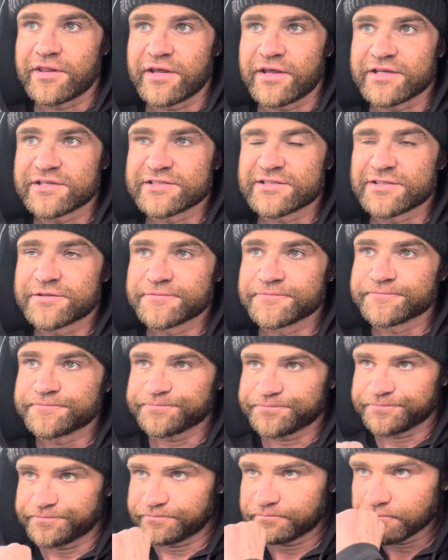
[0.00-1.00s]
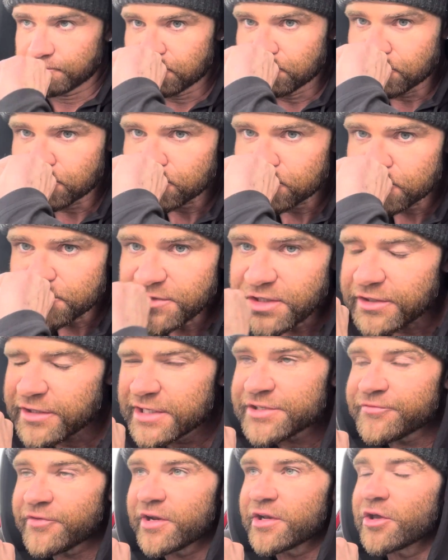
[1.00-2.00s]
this.
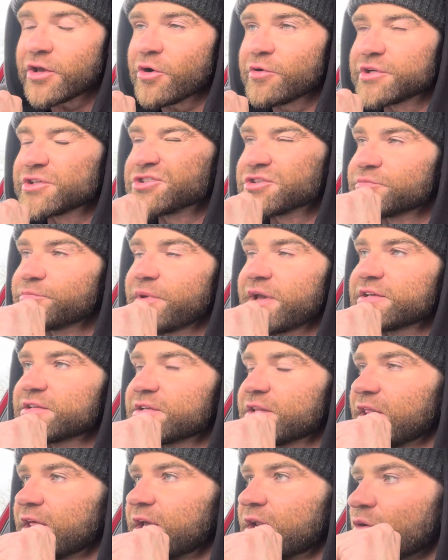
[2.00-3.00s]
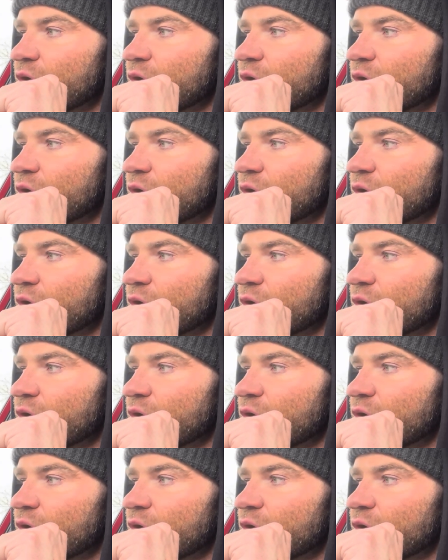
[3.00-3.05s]
This video is just basically an